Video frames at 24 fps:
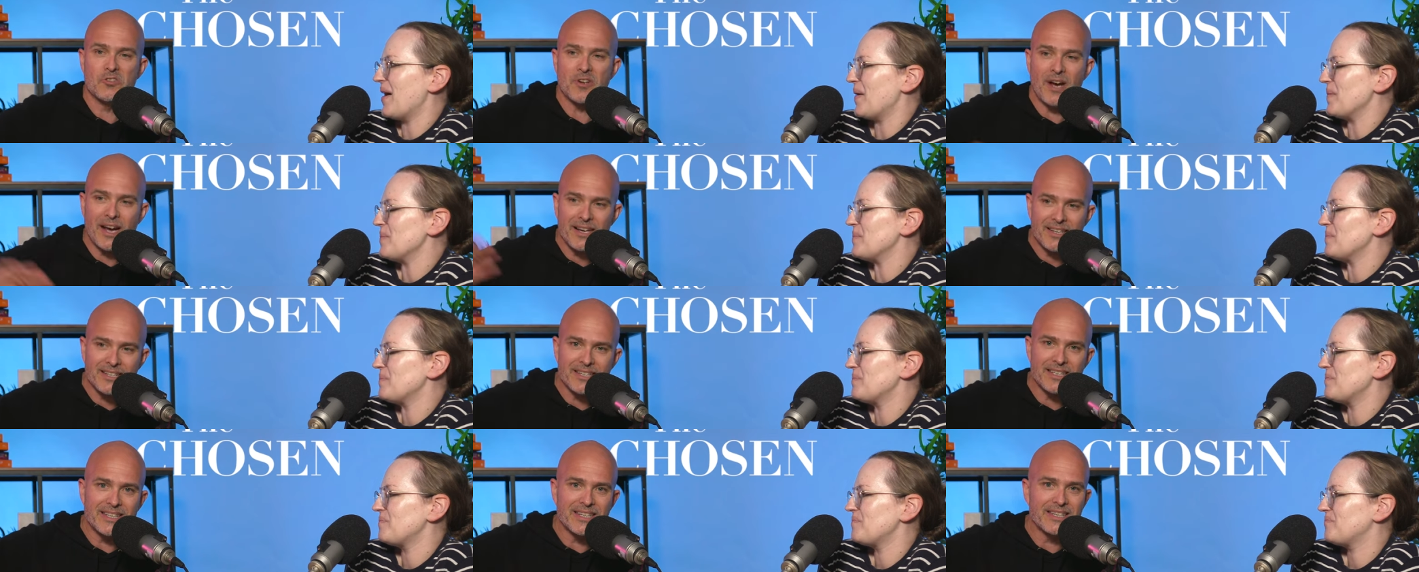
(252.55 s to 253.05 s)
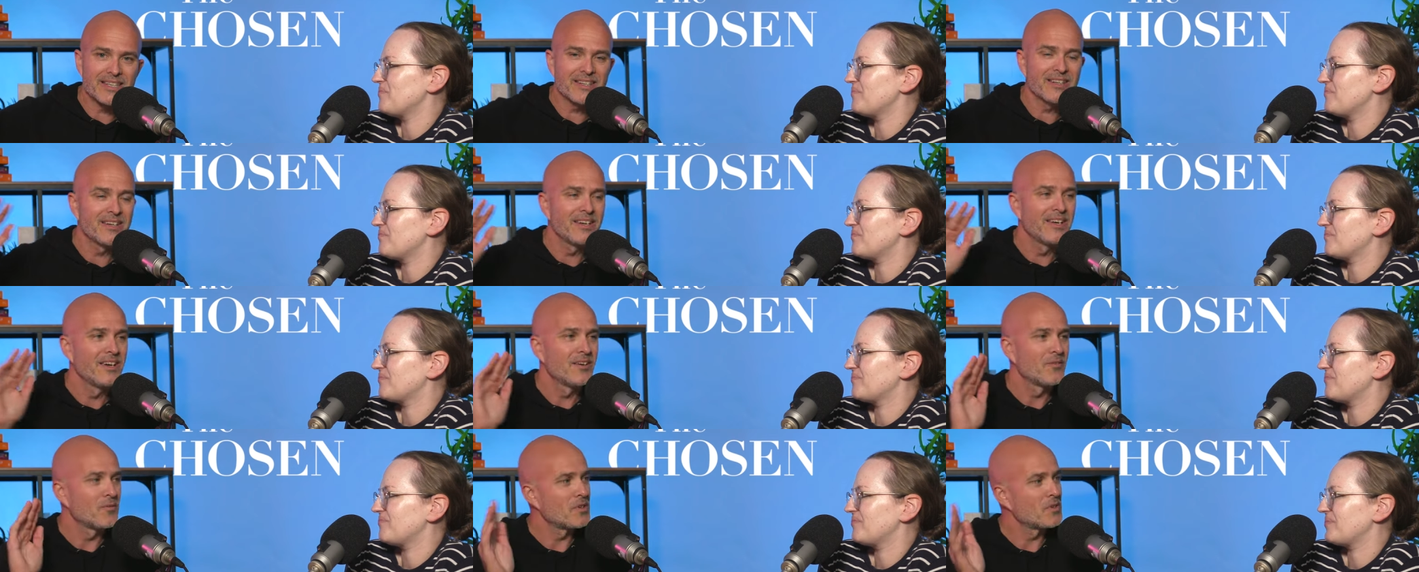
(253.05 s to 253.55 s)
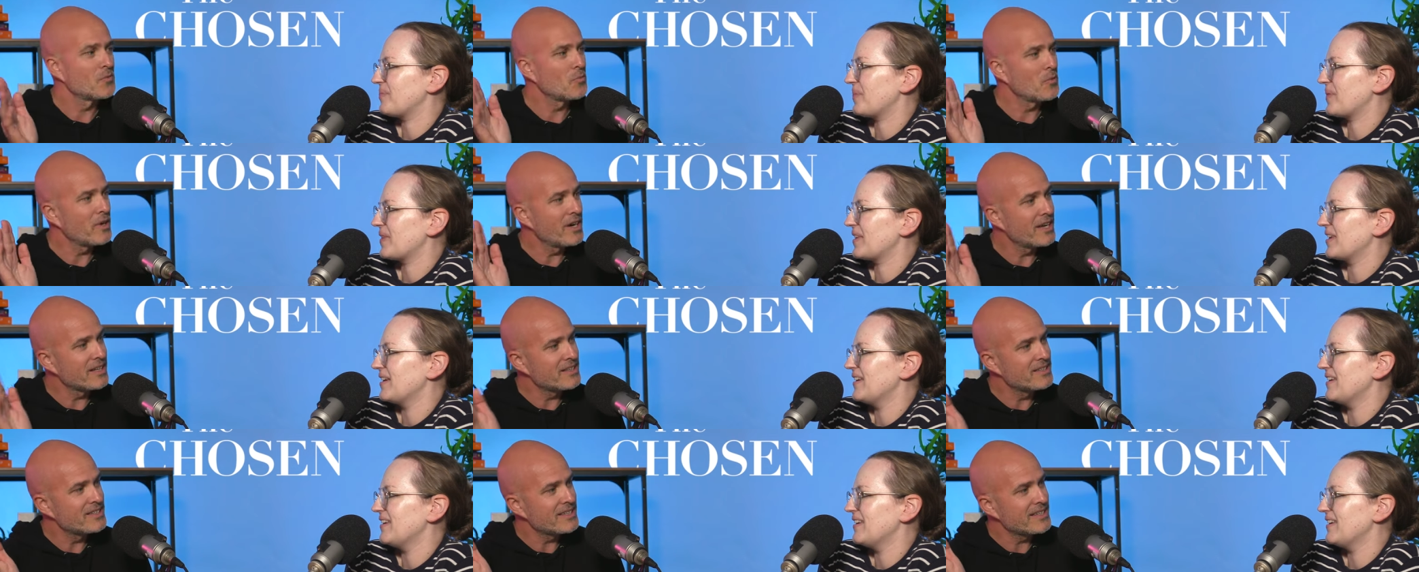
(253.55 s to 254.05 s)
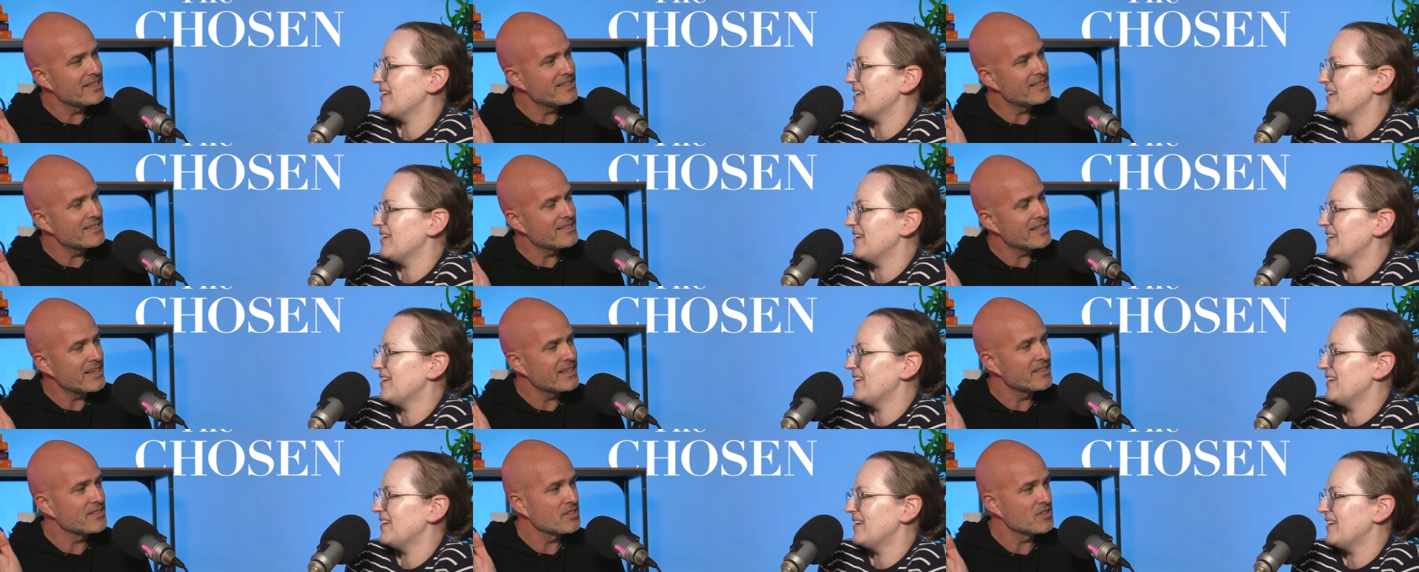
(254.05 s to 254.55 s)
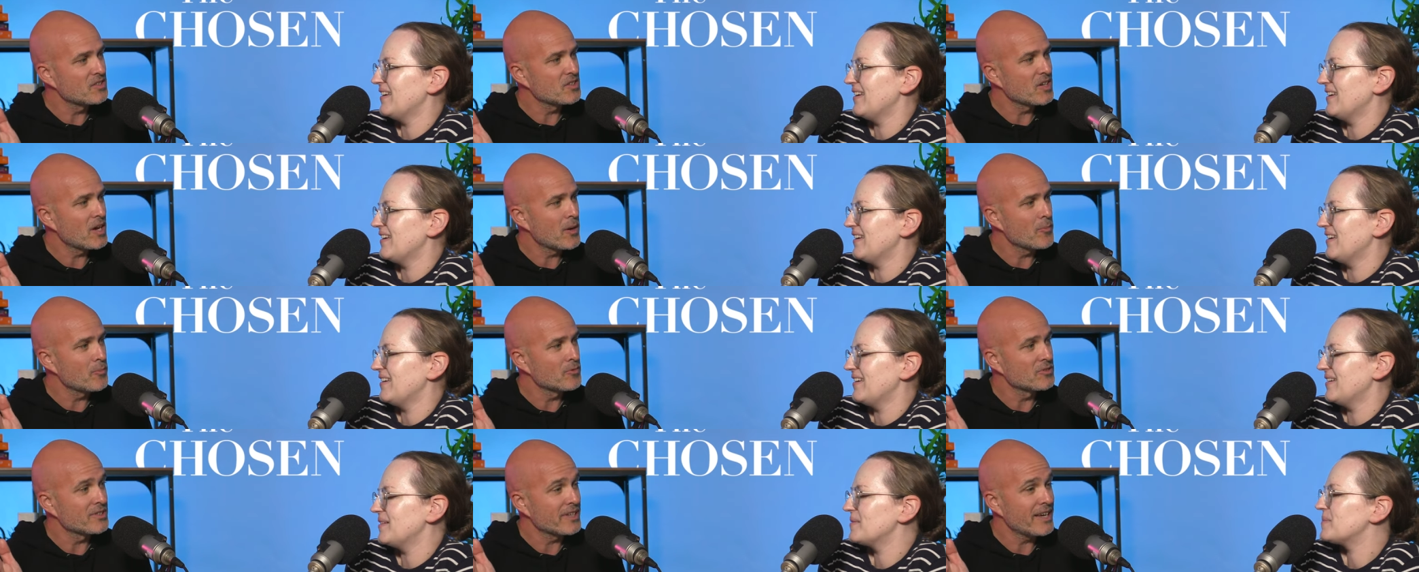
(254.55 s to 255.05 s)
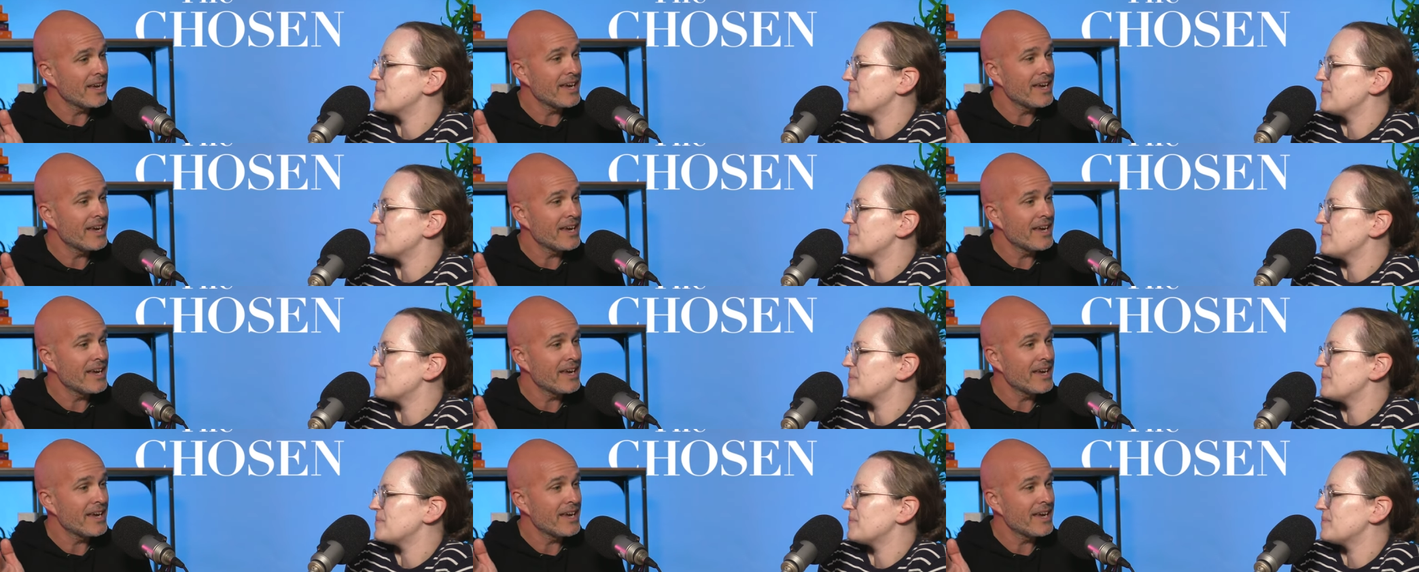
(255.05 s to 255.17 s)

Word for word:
Speaker 1: tracking with where Jesus and his disciples are